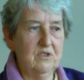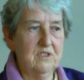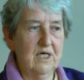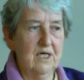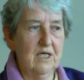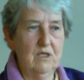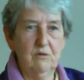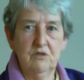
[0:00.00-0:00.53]

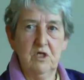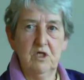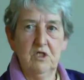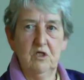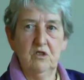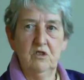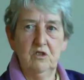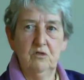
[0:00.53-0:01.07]
say he was only
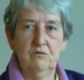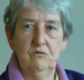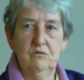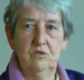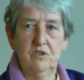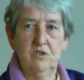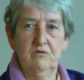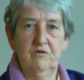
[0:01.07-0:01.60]
going to do
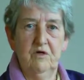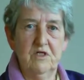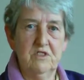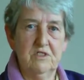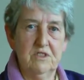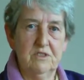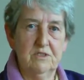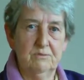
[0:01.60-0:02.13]
two
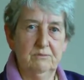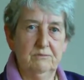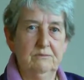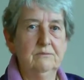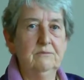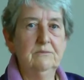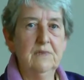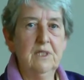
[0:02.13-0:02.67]
verses.
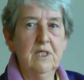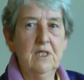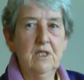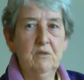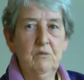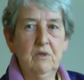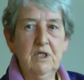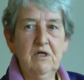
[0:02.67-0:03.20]

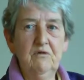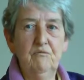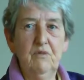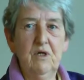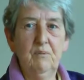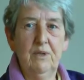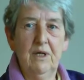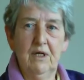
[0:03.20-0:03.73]
Well, even
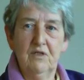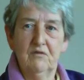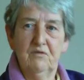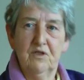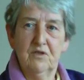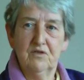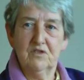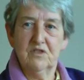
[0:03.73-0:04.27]
we plough the
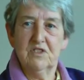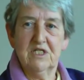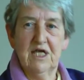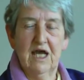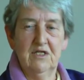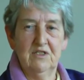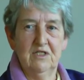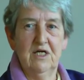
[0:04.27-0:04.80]
fields and
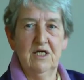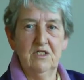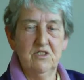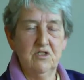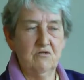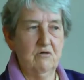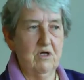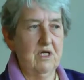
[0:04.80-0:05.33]
scatter
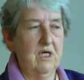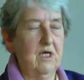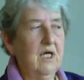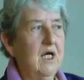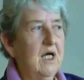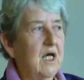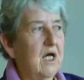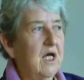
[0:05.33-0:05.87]
has three.
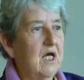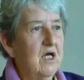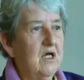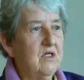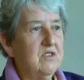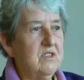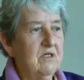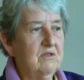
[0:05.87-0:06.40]

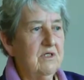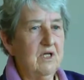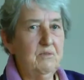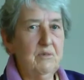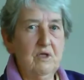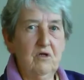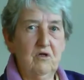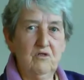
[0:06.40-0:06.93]
So there'd
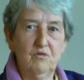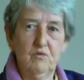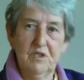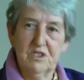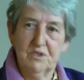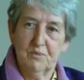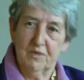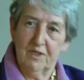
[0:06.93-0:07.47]
be a lot of
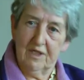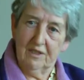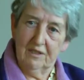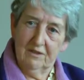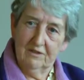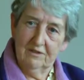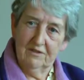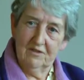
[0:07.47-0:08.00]
whispering
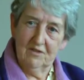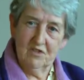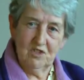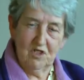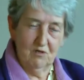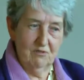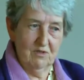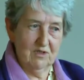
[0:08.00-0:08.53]

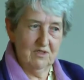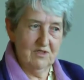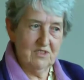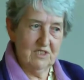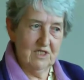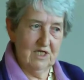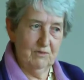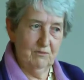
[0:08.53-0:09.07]
during the
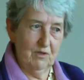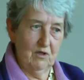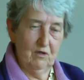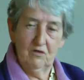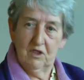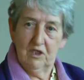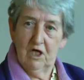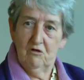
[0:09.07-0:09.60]
sermon
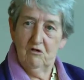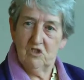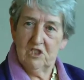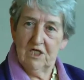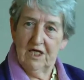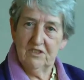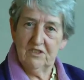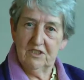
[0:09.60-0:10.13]
on
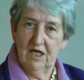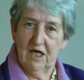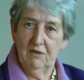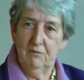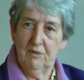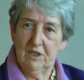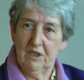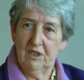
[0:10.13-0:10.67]
negotiating how
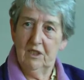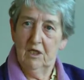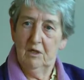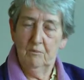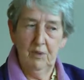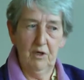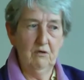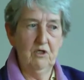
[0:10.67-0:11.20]
many
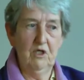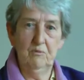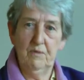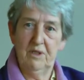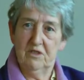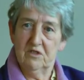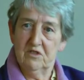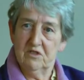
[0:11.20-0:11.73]
polo
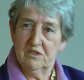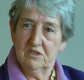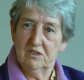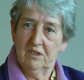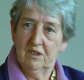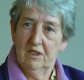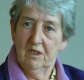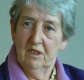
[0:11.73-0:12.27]
mints
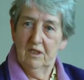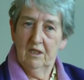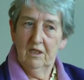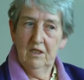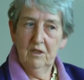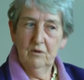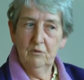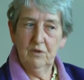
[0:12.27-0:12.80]

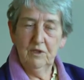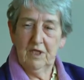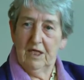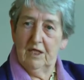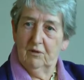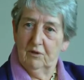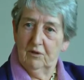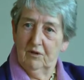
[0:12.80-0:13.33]
would
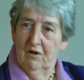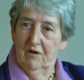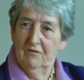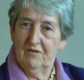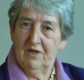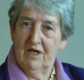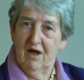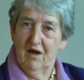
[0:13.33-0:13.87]
equal
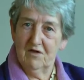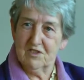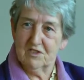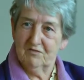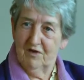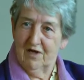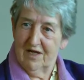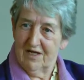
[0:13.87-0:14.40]
the
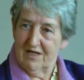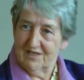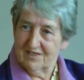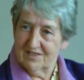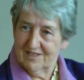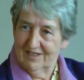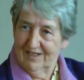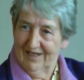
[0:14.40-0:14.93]
last
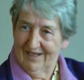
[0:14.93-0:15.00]
verse.